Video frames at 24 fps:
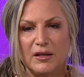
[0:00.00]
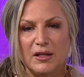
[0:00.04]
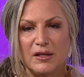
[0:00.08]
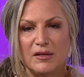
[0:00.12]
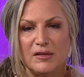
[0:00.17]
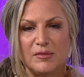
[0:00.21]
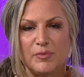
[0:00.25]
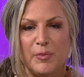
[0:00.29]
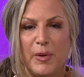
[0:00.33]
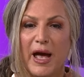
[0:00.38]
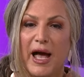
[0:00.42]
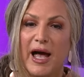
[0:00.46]

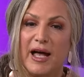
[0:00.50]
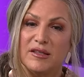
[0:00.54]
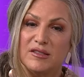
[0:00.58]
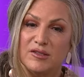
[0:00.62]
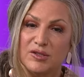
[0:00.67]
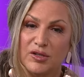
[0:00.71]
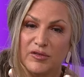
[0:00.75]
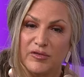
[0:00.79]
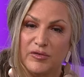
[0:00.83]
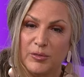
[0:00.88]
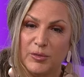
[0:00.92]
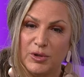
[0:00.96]
this
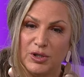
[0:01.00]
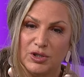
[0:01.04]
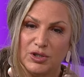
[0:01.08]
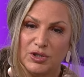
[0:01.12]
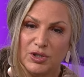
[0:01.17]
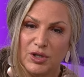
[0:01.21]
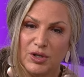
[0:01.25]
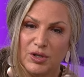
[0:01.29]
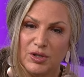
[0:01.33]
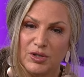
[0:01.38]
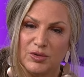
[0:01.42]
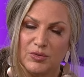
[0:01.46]
pastor from a
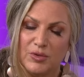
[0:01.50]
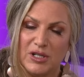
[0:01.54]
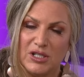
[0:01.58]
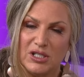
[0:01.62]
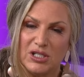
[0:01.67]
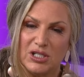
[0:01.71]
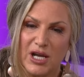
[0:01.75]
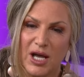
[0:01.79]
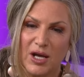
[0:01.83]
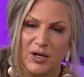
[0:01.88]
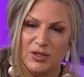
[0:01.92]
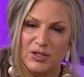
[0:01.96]
church
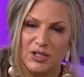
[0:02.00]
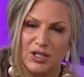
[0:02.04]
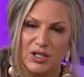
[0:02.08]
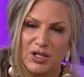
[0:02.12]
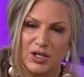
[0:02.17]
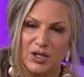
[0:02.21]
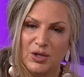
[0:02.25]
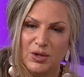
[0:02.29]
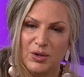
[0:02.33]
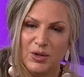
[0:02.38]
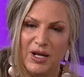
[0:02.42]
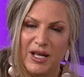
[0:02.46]
reached out to
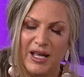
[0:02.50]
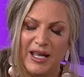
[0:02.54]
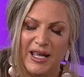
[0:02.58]
you,